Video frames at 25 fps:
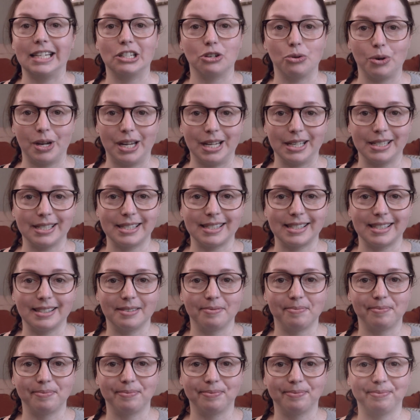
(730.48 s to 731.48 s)
trees.
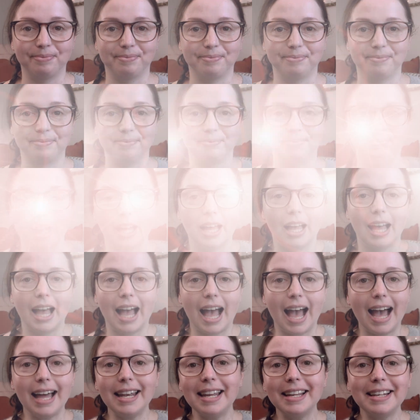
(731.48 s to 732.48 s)

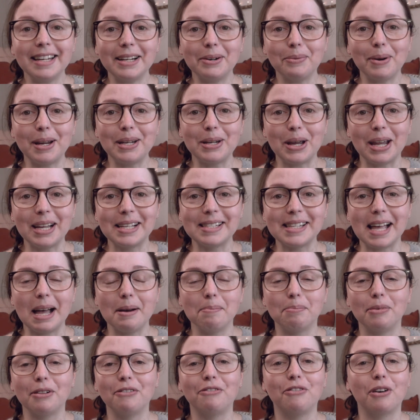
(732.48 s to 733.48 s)
Another great
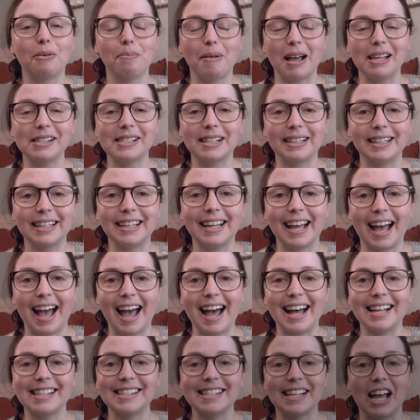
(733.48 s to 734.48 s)
example for masculine cards